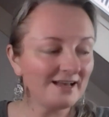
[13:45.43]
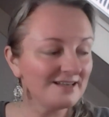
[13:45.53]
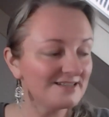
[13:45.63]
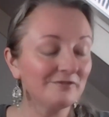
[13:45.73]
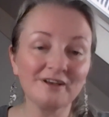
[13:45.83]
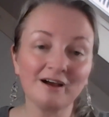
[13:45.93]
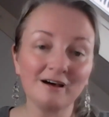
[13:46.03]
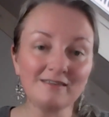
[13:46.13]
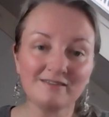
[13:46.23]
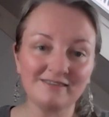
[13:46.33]
Something
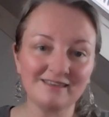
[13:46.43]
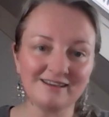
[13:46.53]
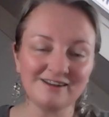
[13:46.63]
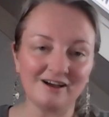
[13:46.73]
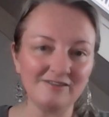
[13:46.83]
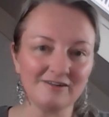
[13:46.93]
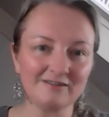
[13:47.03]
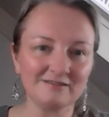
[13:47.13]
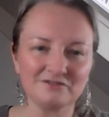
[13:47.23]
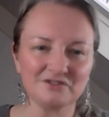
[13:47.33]
other
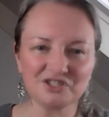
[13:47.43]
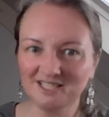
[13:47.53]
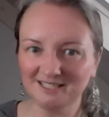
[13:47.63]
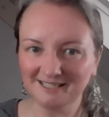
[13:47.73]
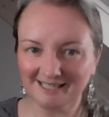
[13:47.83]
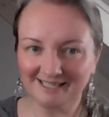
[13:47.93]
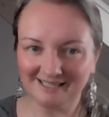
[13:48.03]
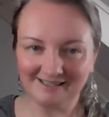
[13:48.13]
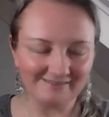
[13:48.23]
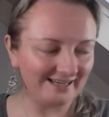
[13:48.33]
another gene
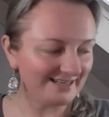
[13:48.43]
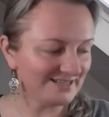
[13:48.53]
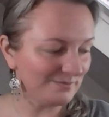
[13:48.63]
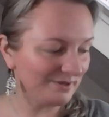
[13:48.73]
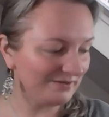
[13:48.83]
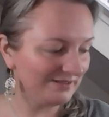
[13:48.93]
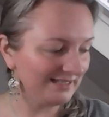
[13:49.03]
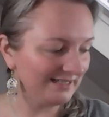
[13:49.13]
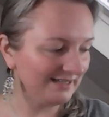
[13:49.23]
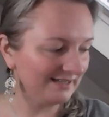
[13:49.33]
key that is
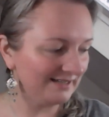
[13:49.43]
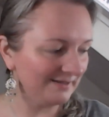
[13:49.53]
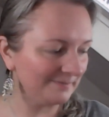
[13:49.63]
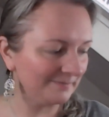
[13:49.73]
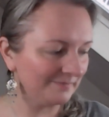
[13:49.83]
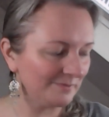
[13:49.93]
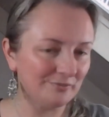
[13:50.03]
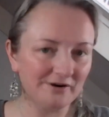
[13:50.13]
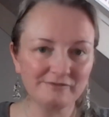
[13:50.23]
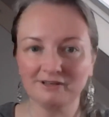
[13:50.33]
apparently
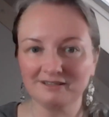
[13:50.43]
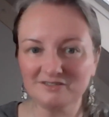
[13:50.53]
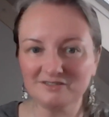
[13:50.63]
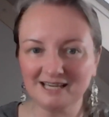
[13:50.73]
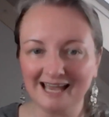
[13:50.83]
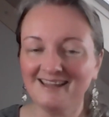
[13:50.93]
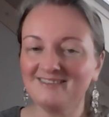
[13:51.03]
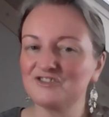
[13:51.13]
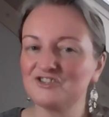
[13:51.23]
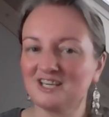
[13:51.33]
prevalent had
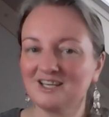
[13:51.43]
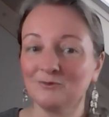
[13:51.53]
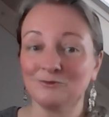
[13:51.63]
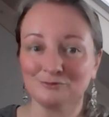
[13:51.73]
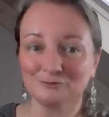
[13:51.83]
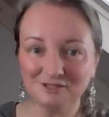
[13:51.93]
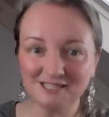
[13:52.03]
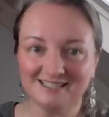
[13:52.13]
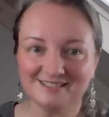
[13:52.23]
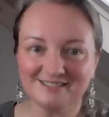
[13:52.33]
the shadow
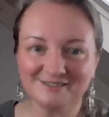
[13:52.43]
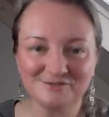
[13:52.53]
greed.